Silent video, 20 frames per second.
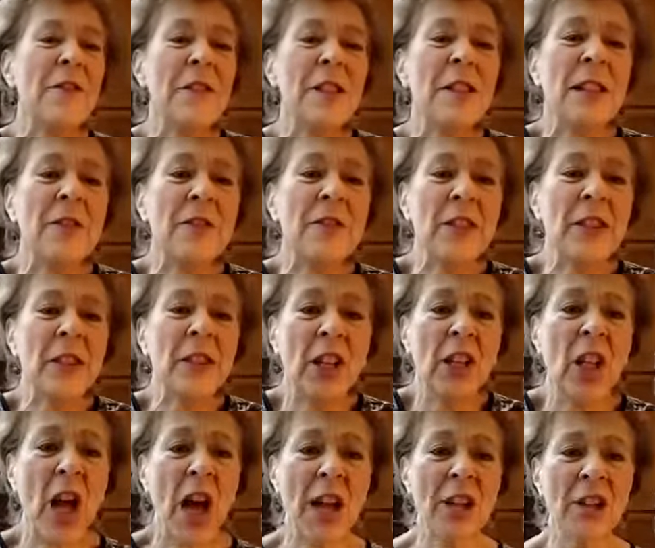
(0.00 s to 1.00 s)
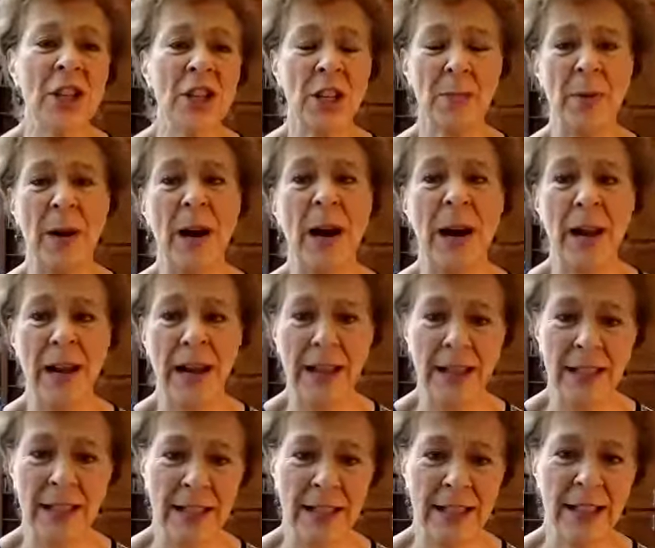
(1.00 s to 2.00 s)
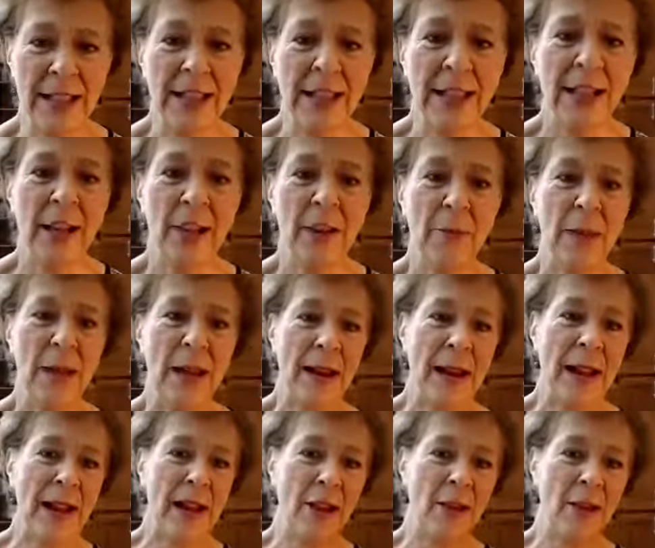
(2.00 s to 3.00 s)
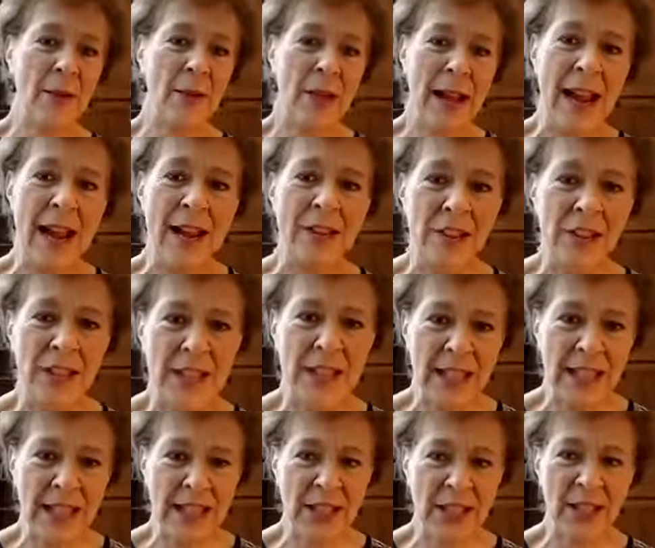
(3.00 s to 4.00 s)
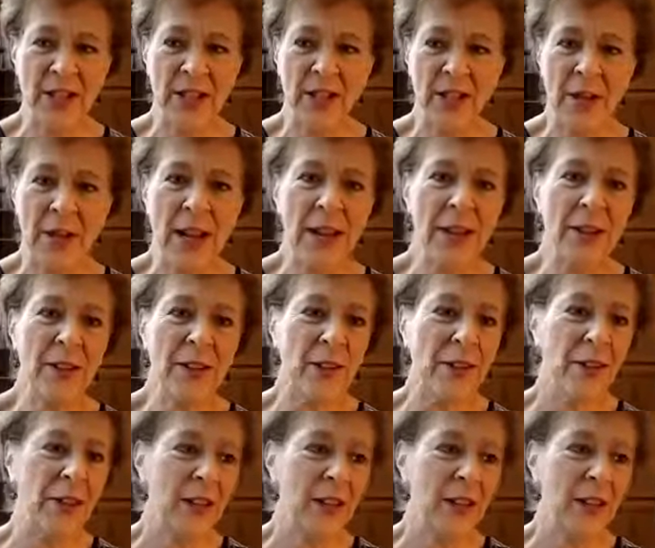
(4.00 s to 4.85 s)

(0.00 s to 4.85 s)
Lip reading: given the logic behind it about how hazardous it is to your health.